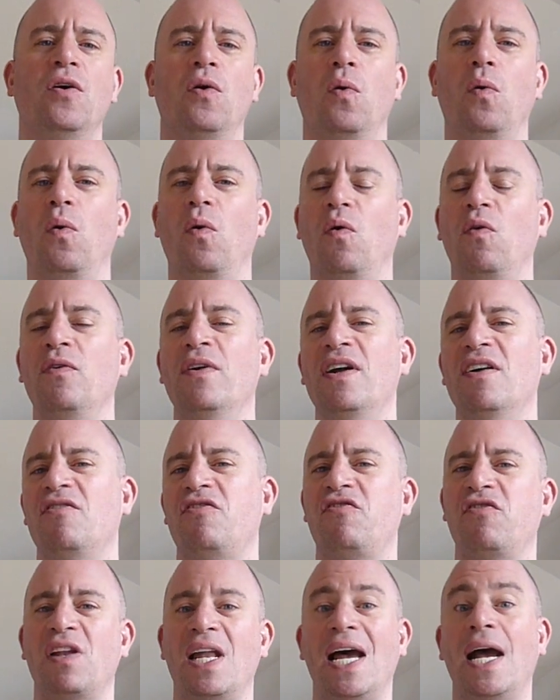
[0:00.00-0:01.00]
or
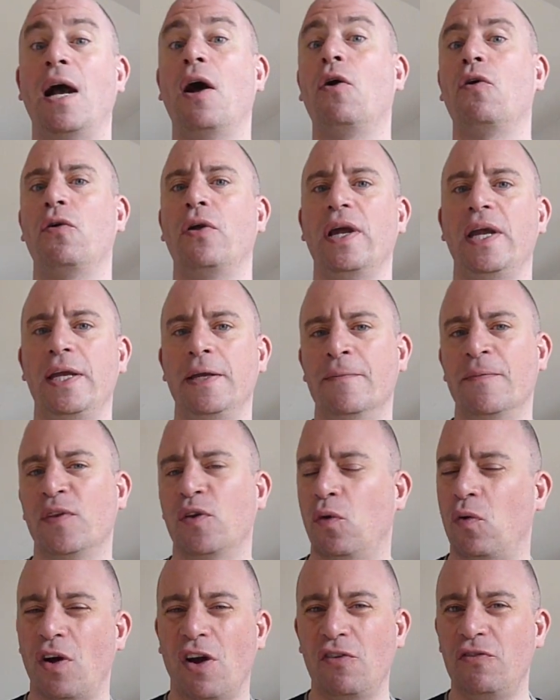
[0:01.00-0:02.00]
flowery
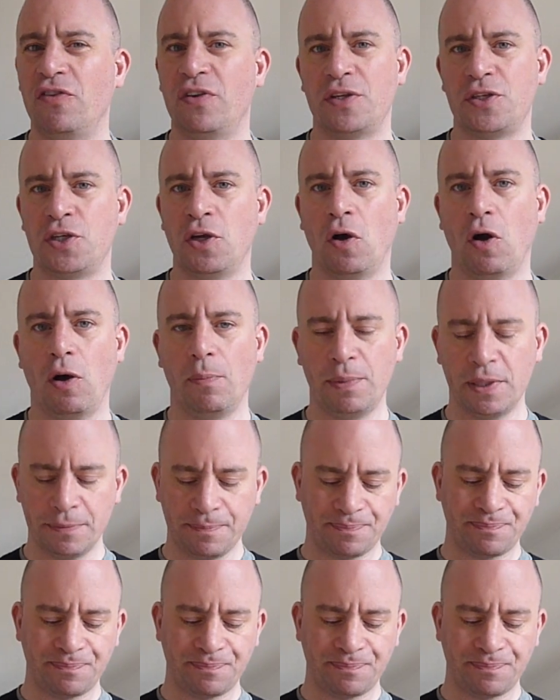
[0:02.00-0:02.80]
or over the top.